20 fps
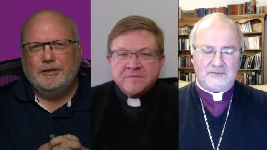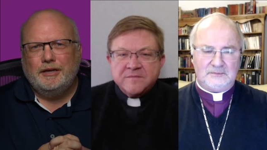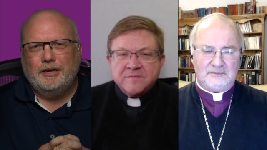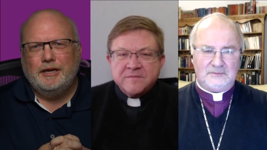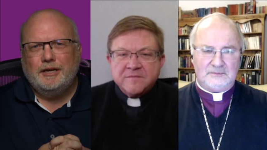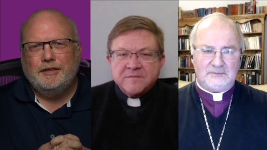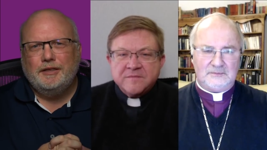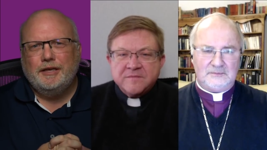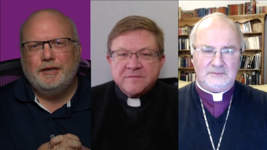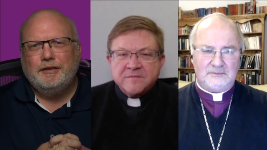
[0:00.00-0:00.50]

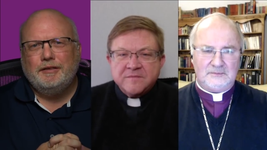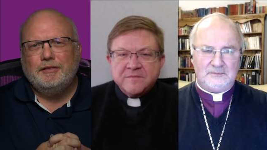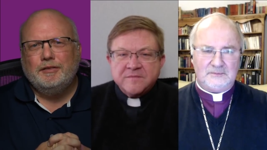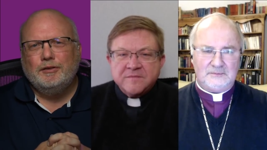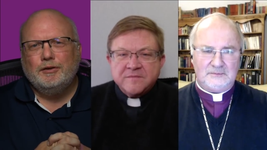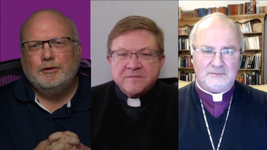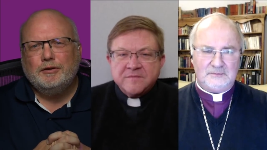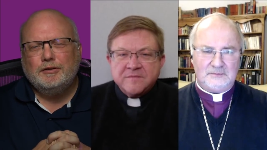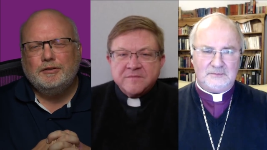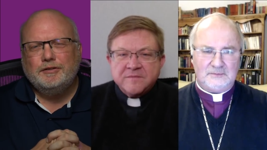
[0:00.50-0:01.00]
Speaker 1: And they
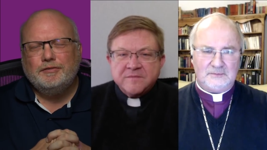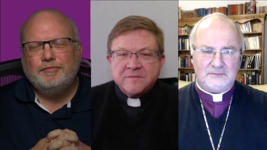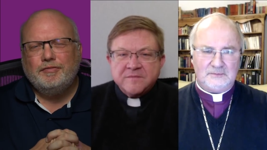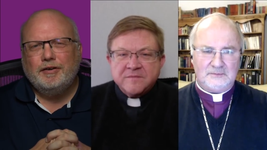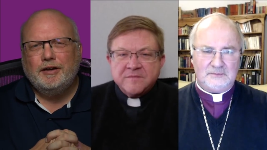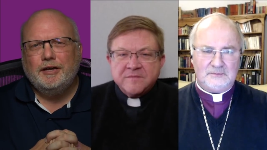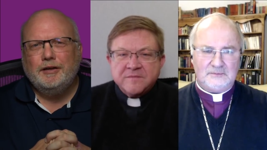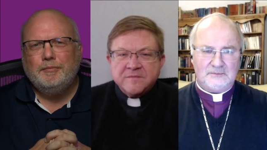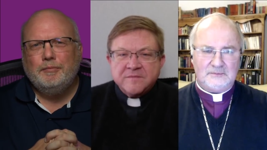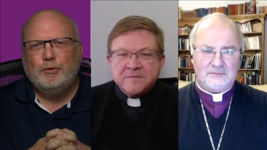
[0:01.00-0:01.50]
look to
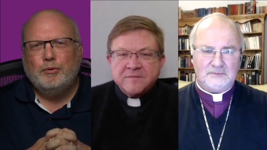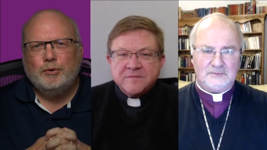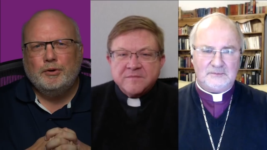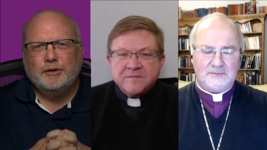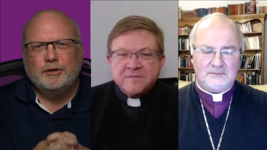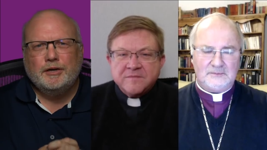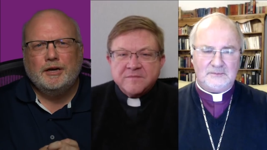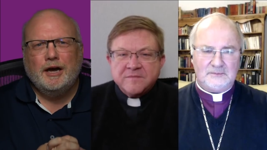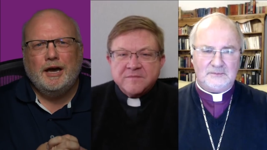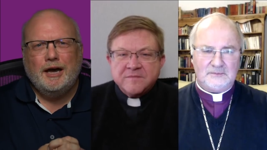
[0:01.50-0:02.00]
find more
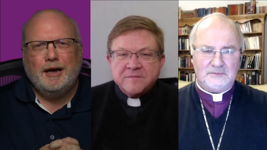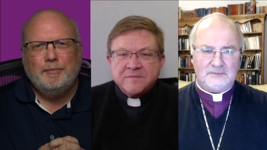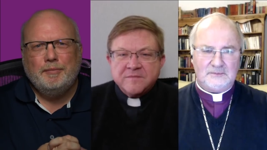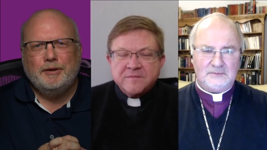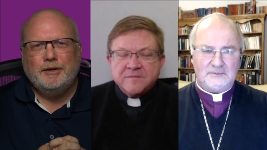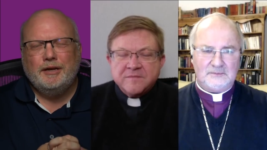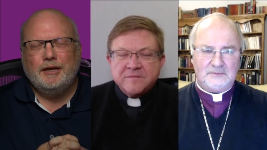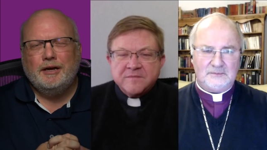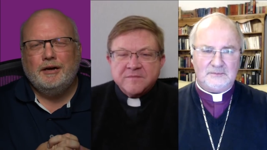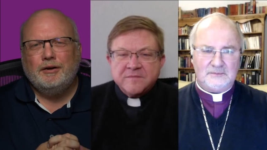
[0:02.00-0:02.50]
in
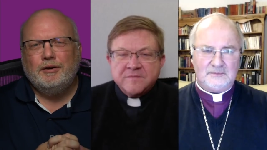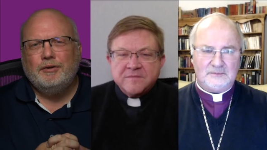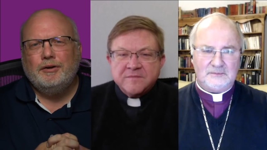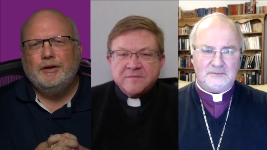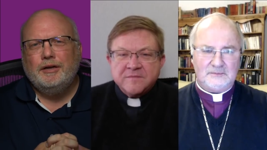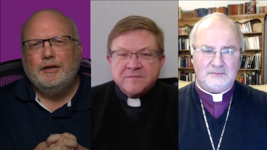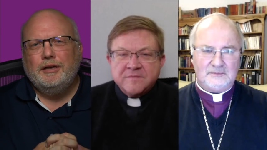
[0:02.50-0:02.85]
common now